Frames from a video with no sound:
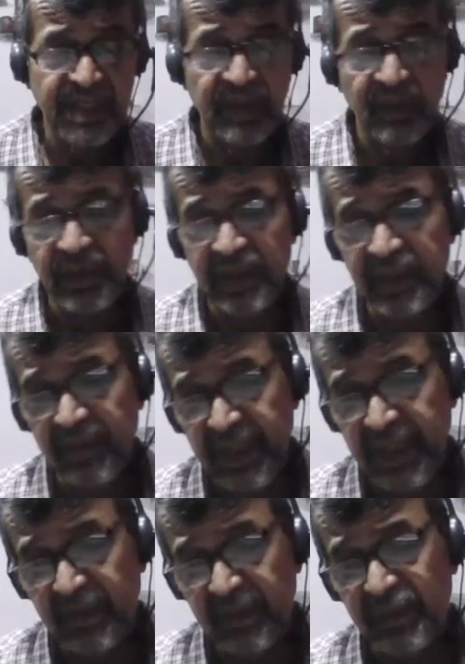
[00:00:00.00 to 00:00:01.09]

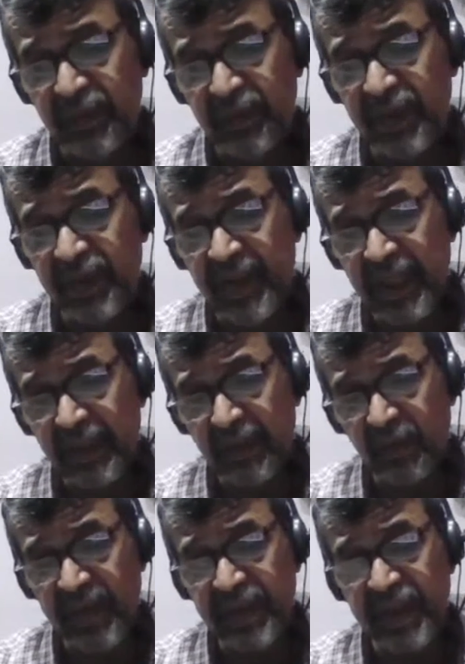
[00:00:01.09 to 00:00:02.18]
17,000, 17,050,
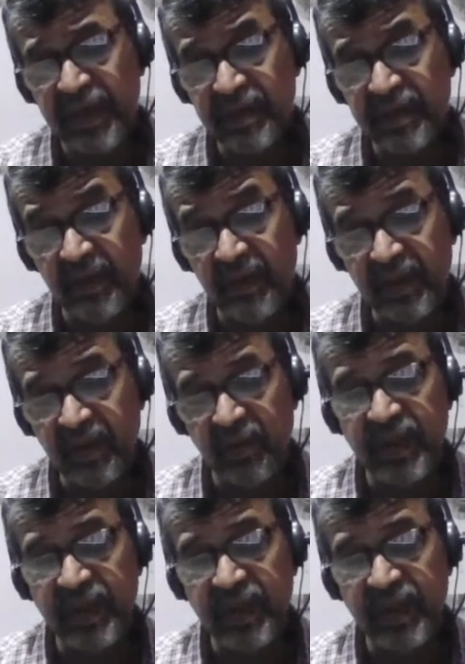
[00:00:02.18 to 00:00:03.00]
17,100,